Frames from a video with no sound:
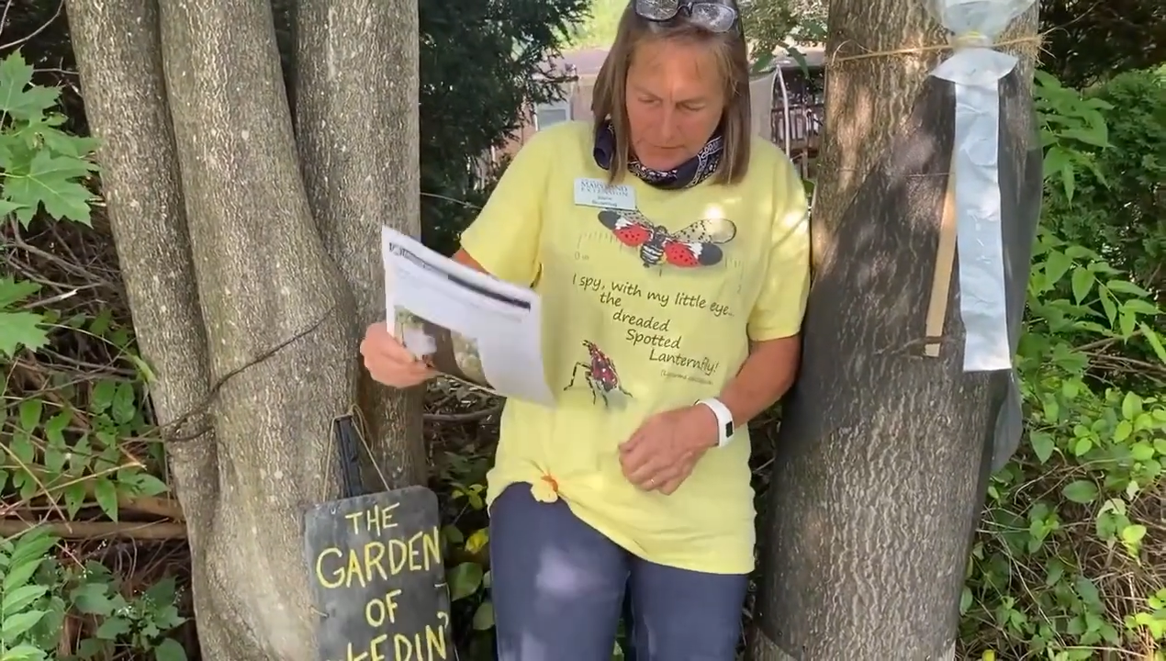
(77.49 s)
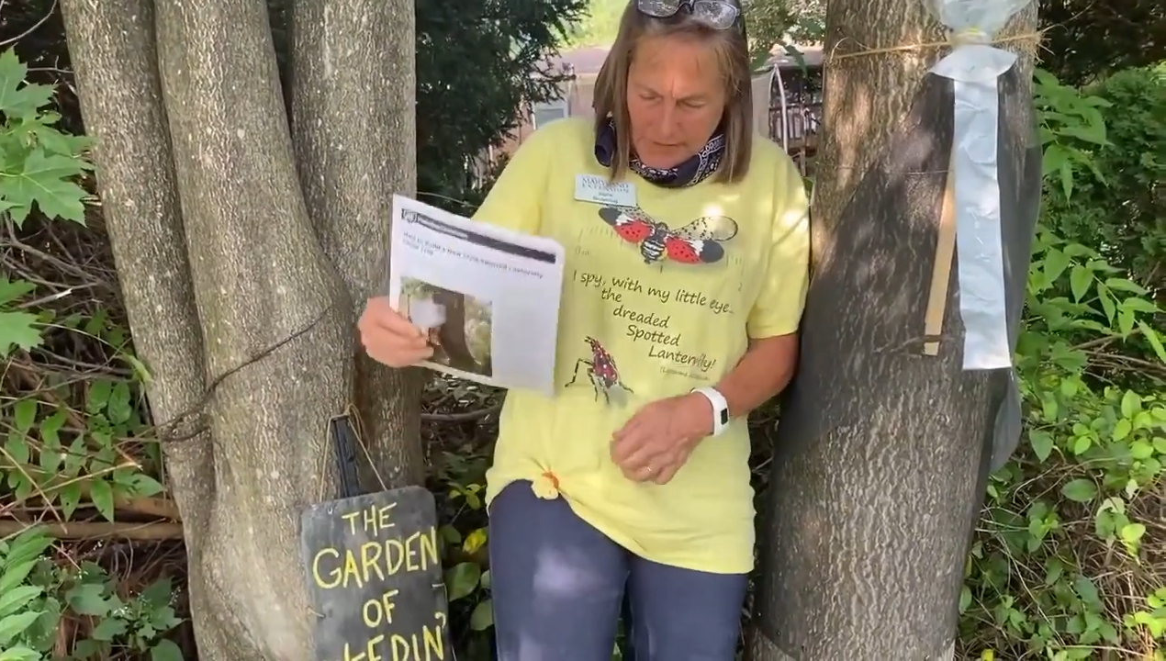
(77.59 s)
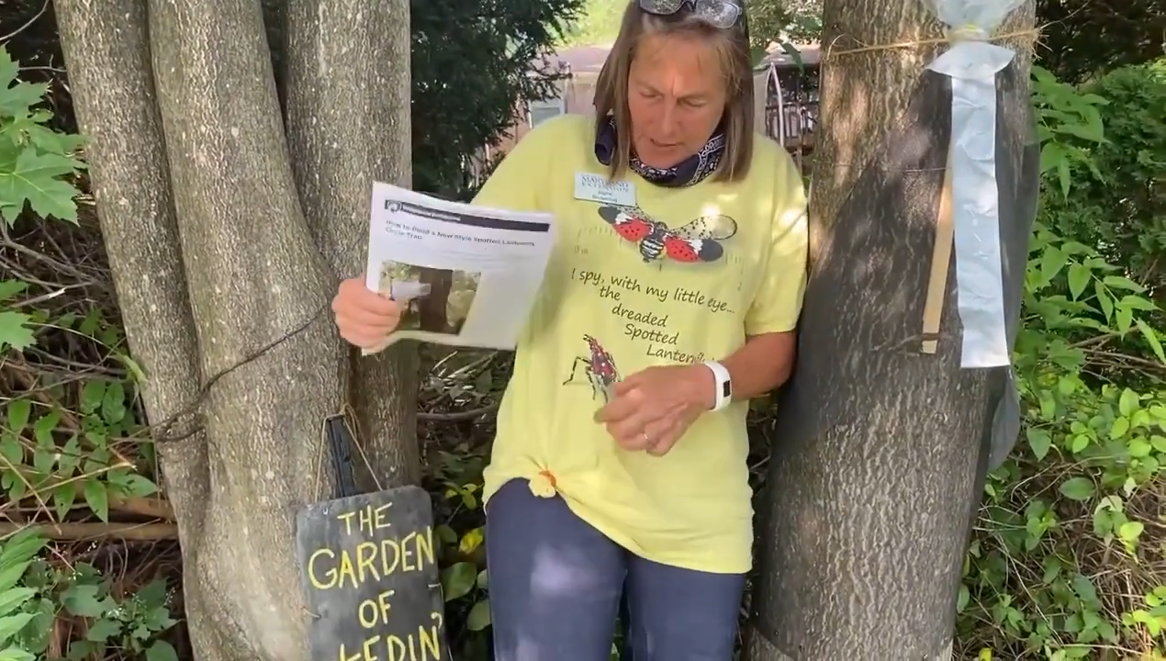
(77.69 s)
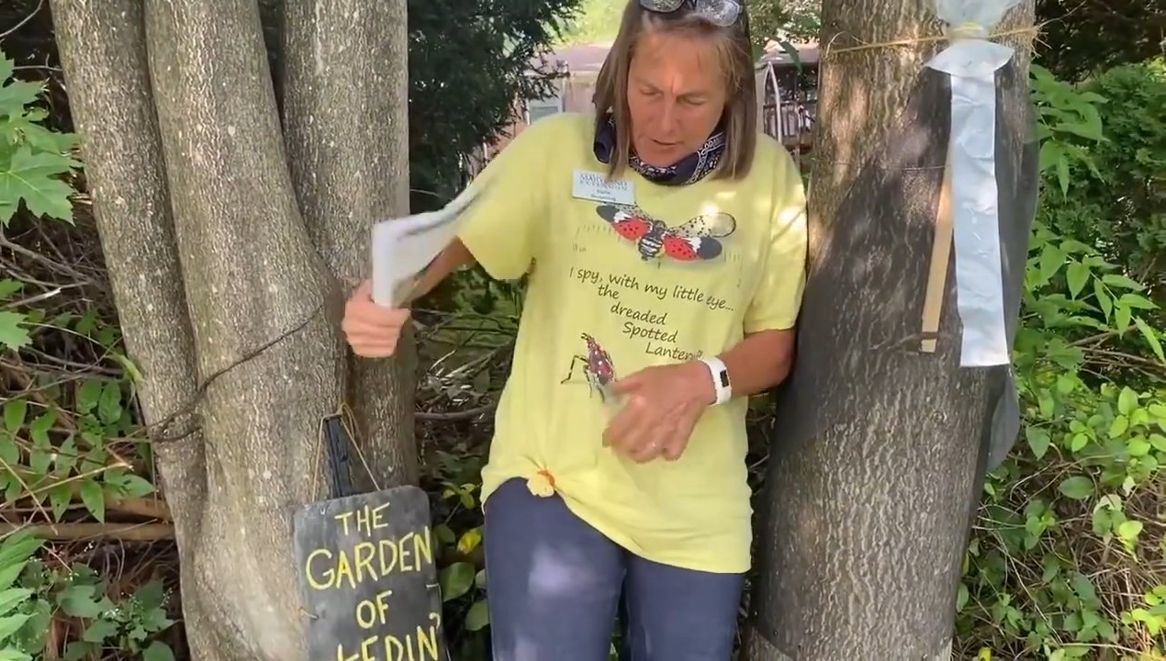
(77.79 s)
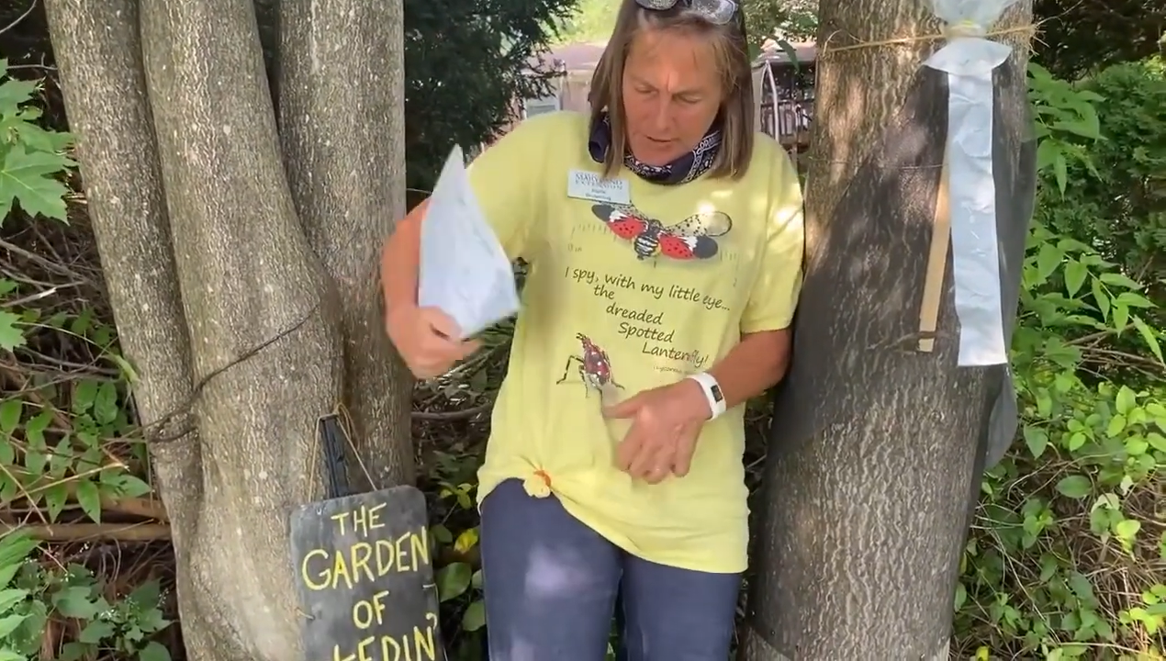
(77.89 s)

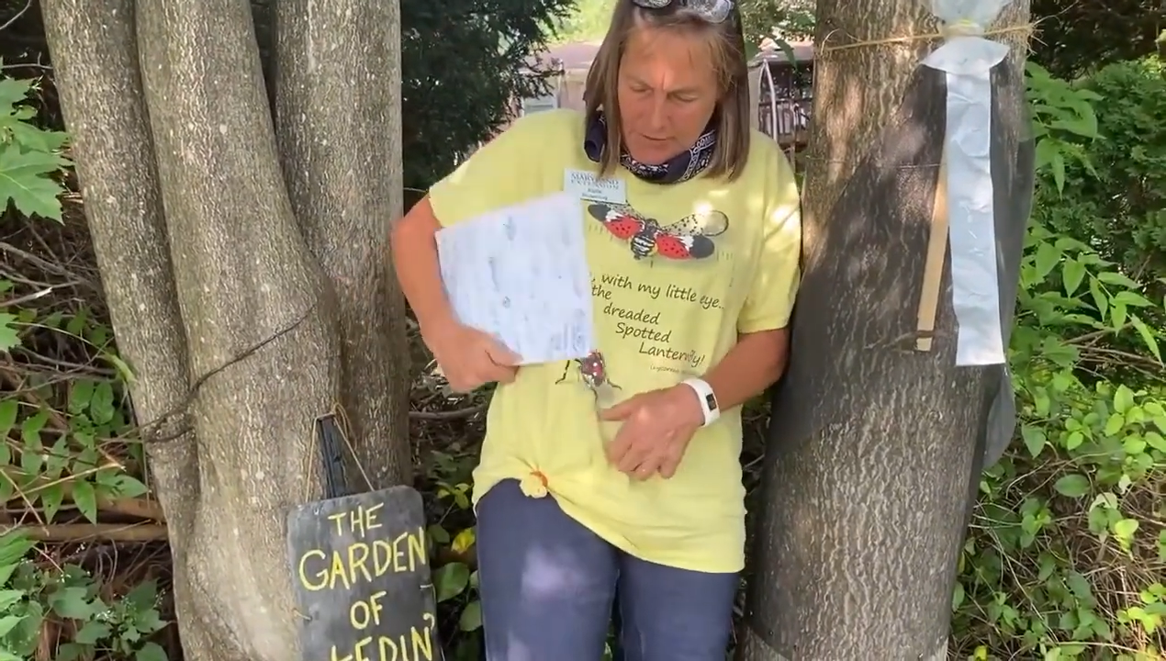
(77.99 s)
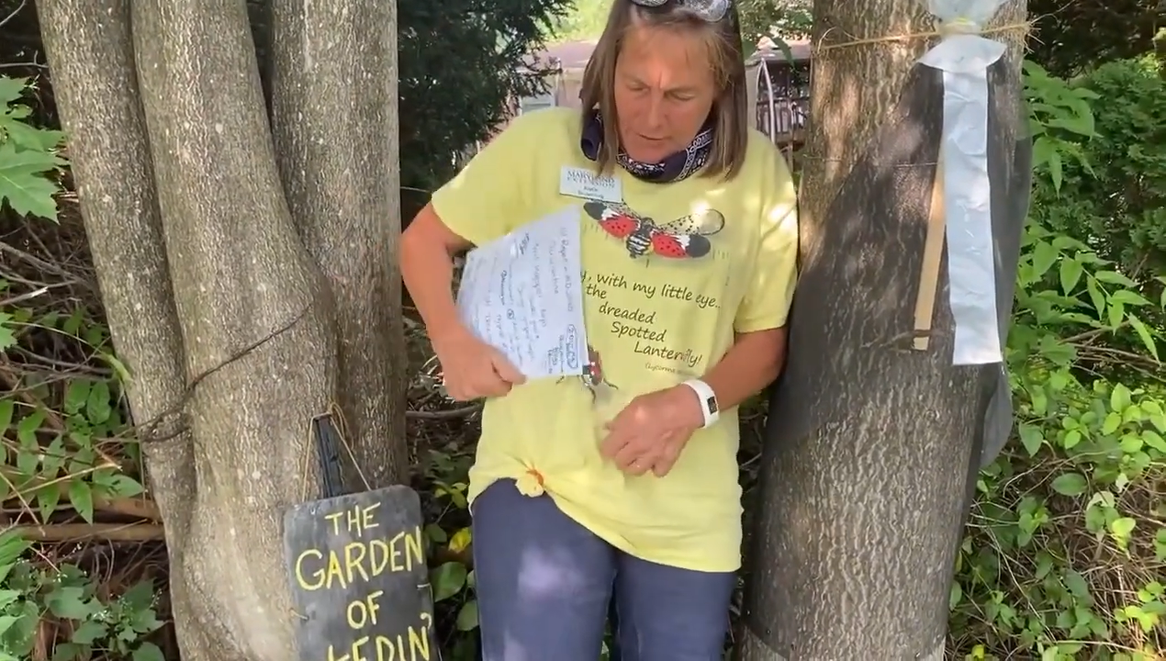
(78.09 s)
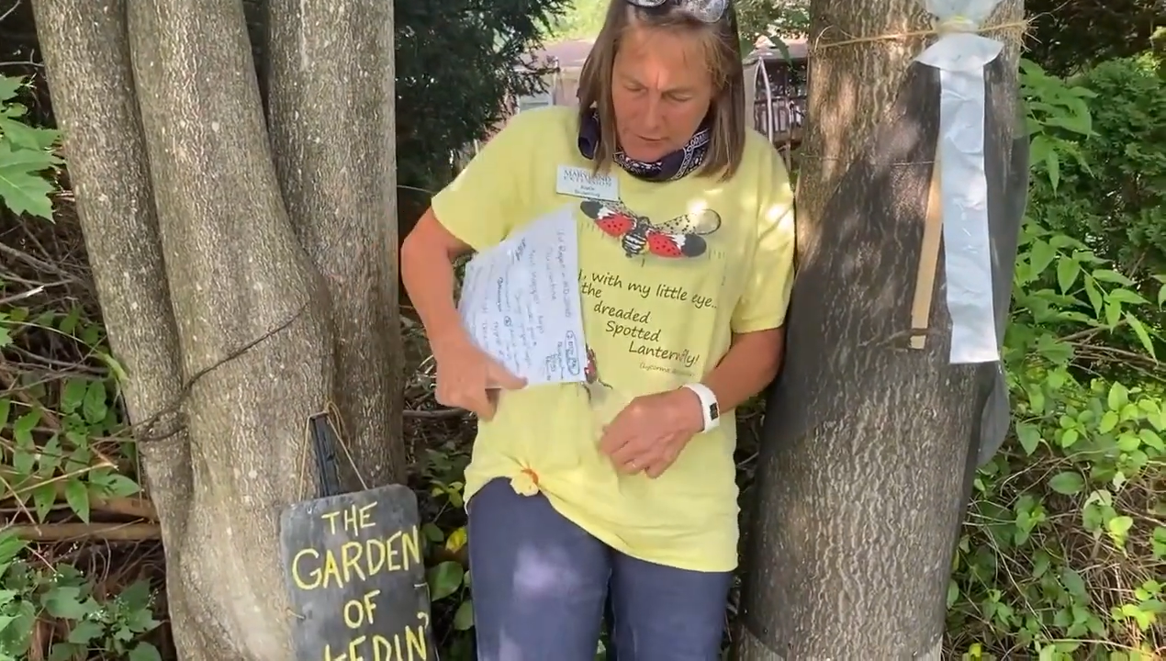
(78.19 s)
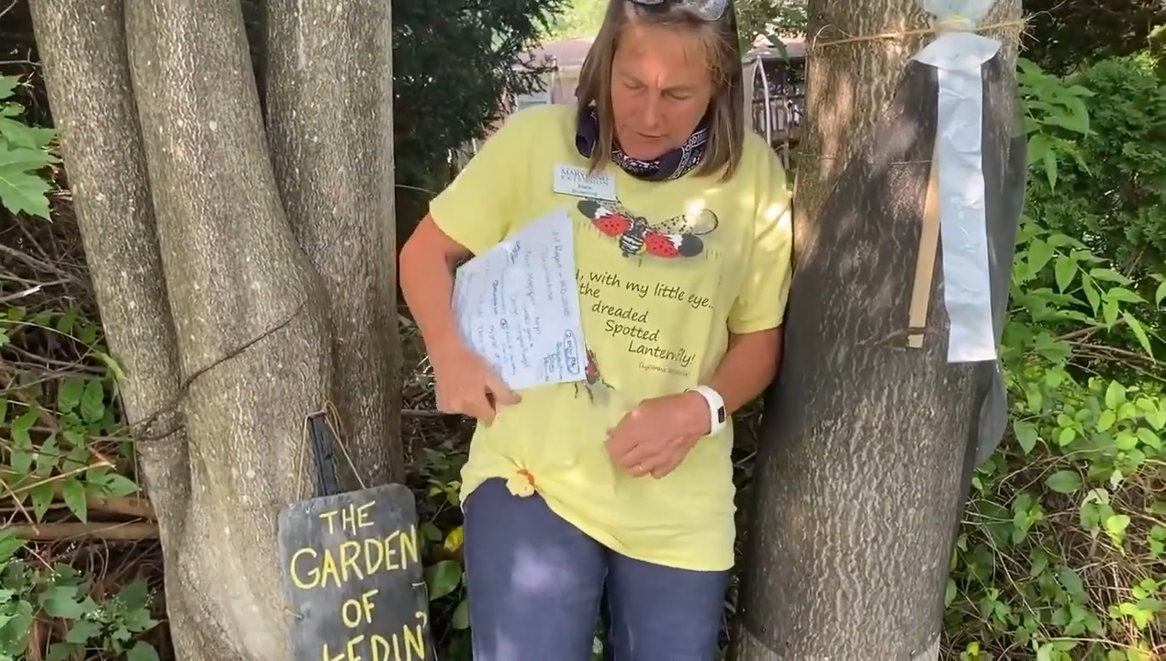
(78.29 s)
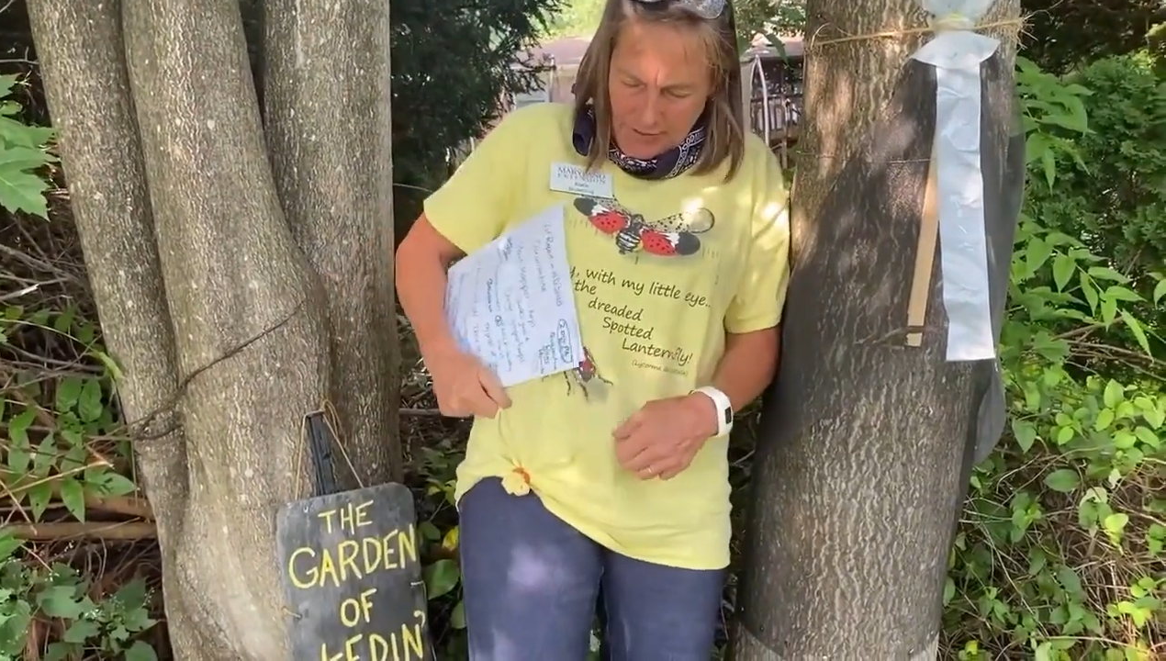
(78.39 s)
Here uh,
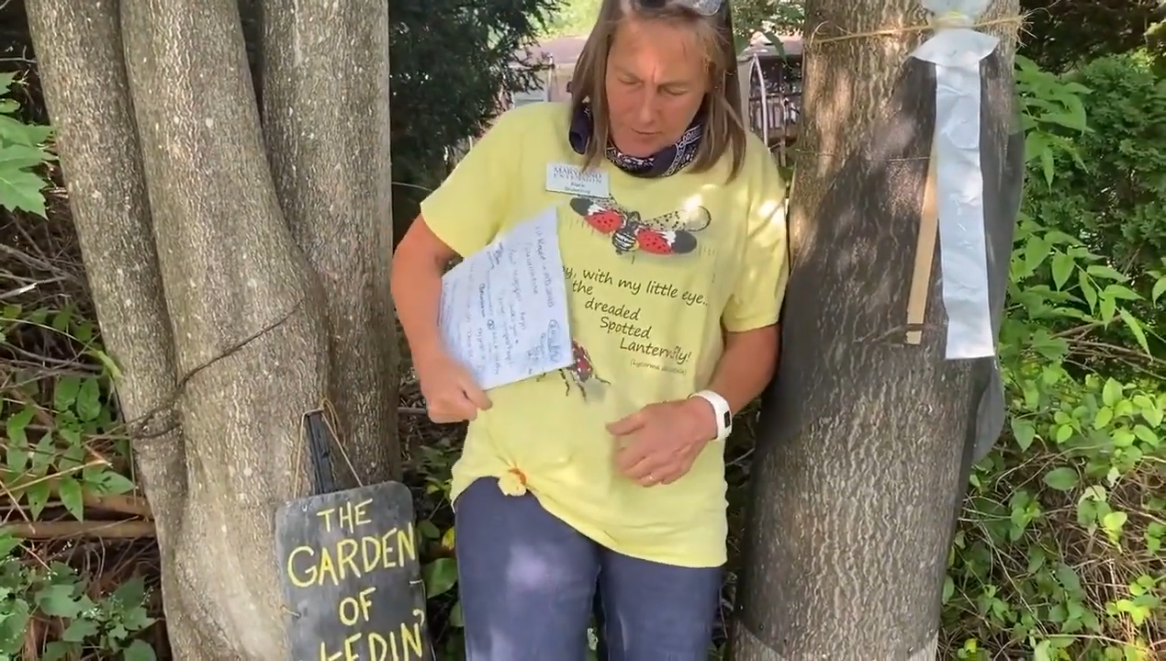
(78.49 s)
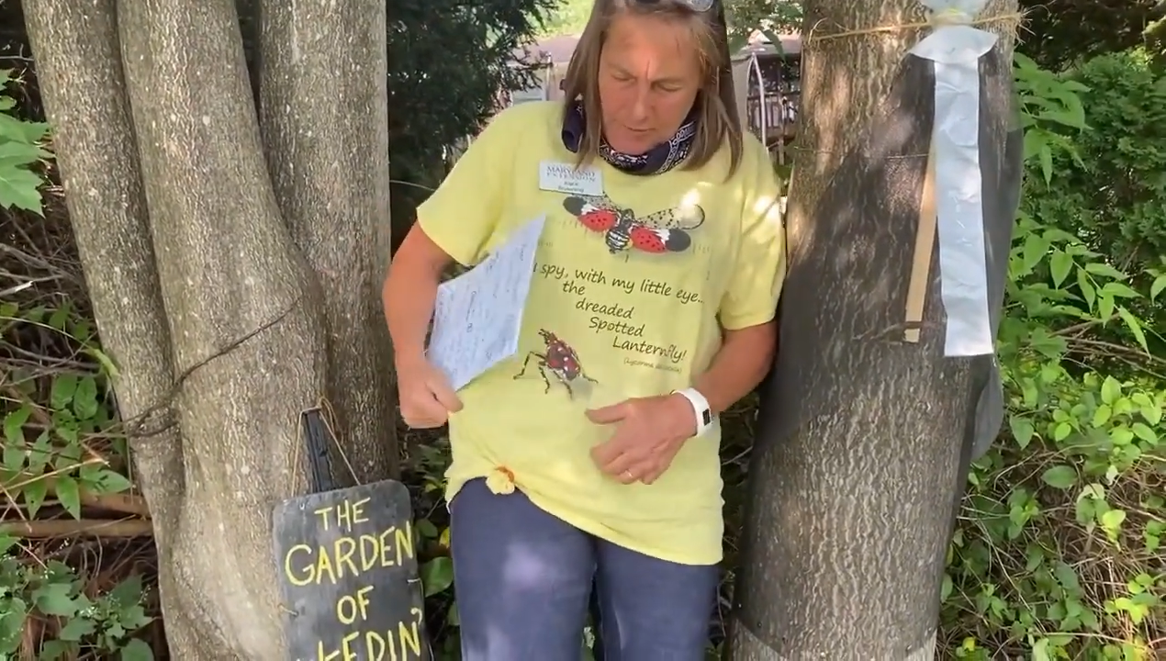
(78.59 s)
you'll see the